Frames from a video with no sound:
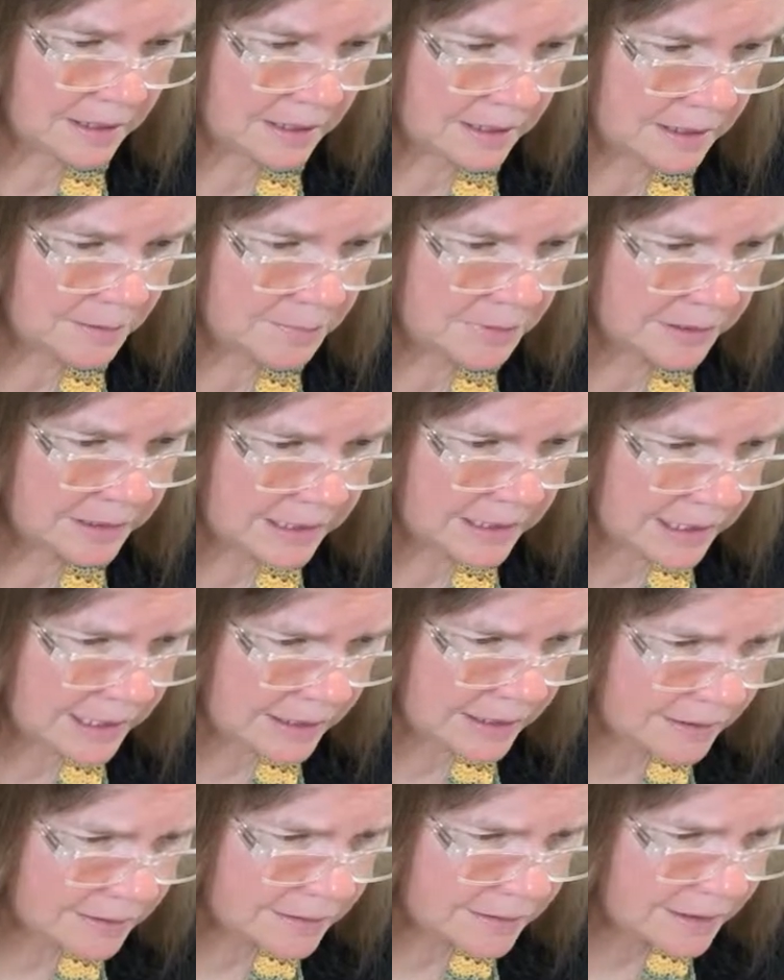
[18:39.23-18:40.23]

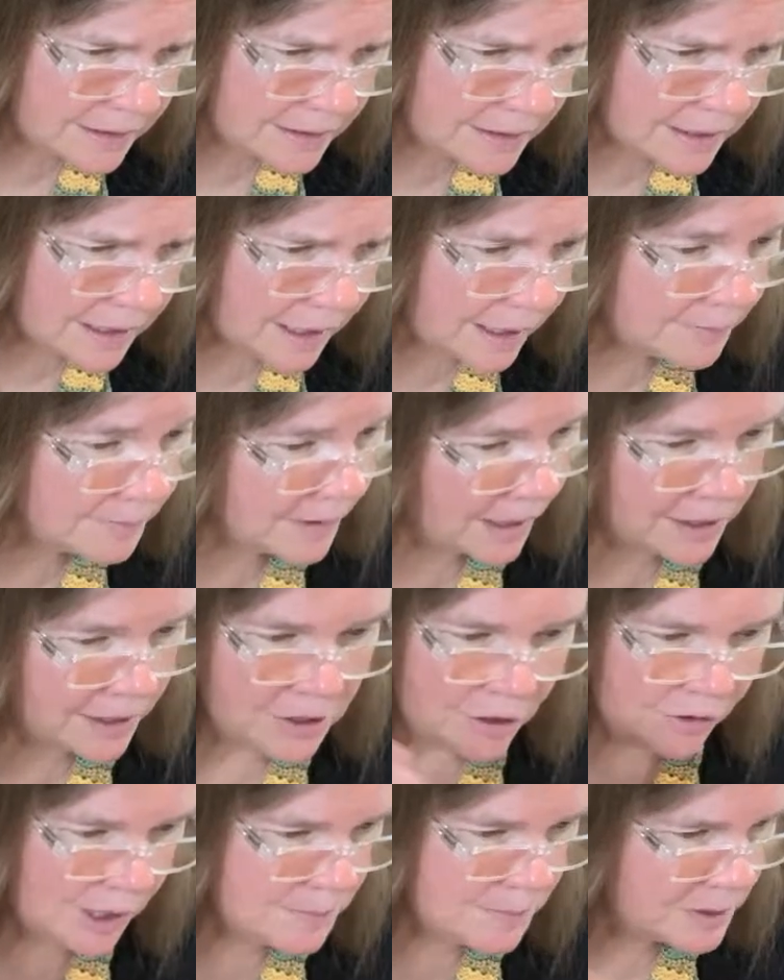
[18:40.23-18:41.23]
Emmeline, I
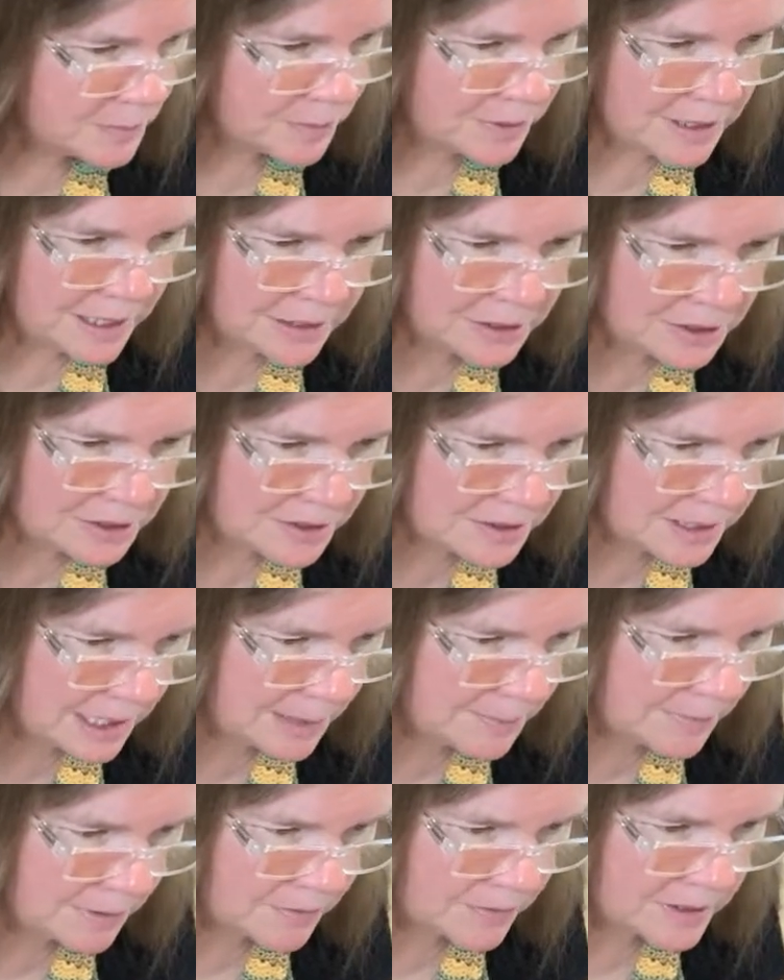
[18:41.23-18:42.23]
know I mispronounce her
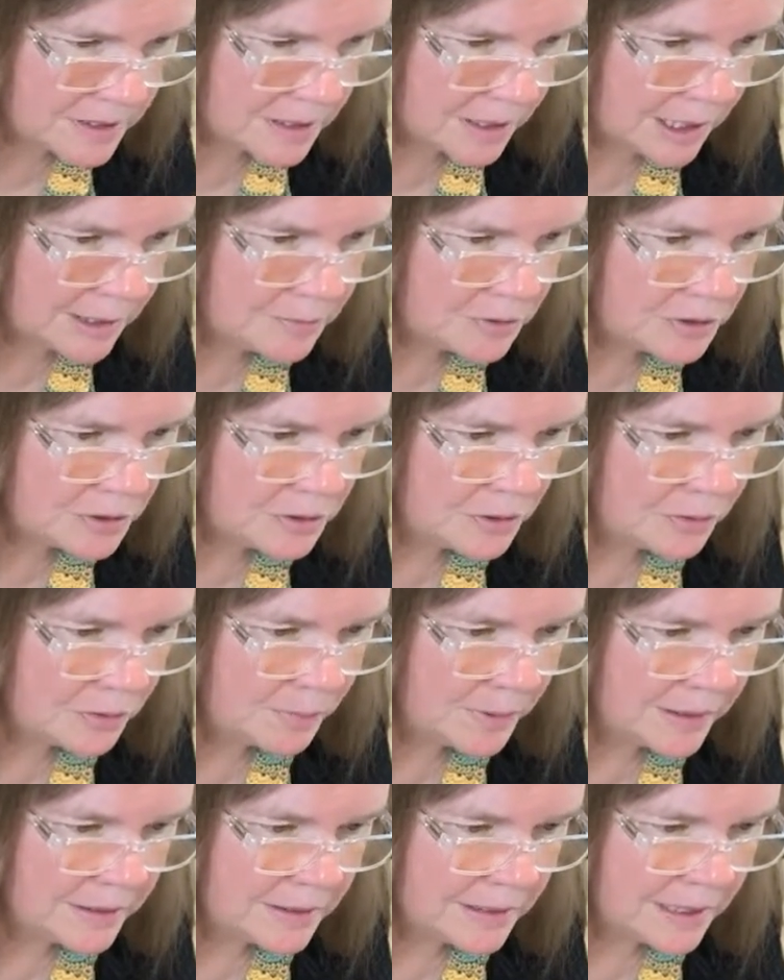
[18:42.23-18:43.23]
name every time too,
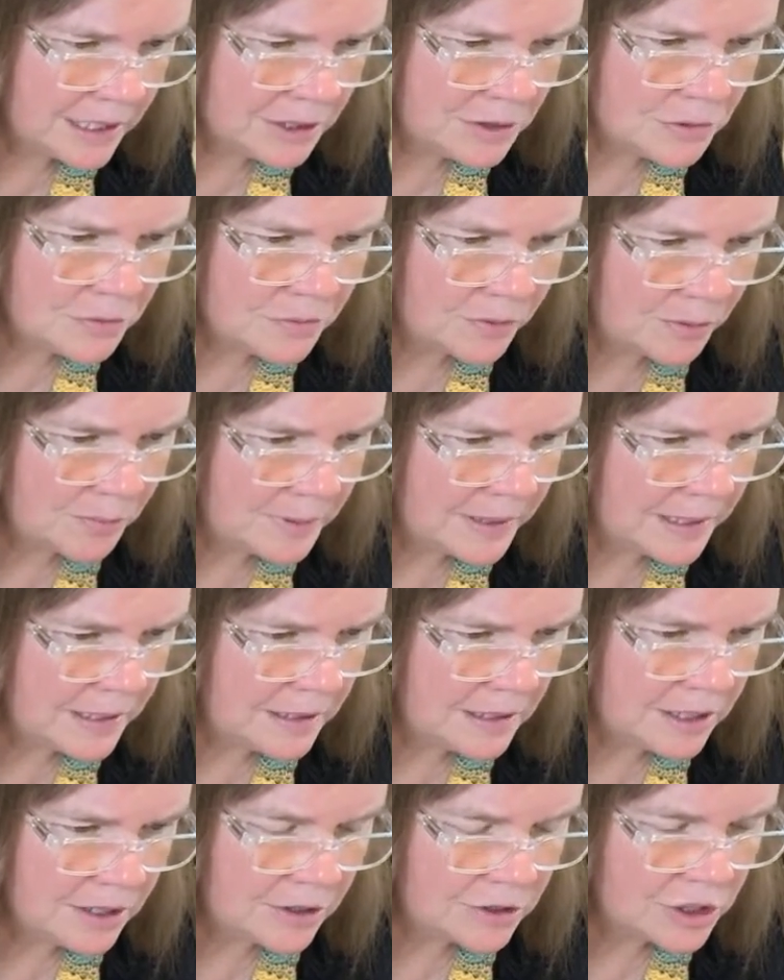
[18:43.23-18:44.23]
but thank you for being here.